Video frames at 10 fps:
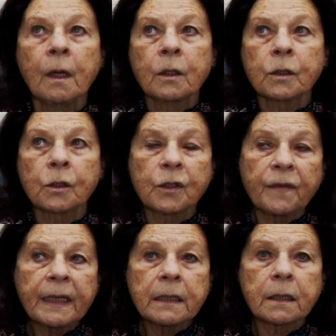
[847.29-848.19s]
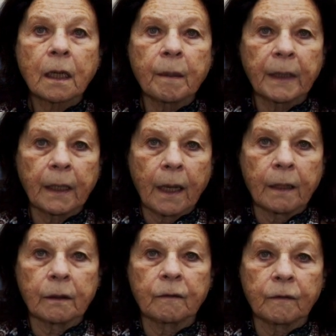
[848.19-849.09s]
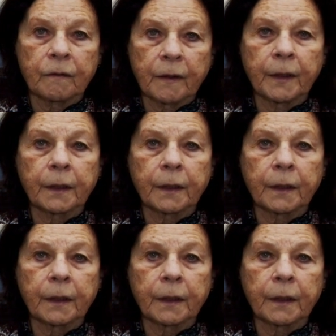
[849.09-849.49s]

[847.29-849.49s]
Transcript: So Sven is coming out of a very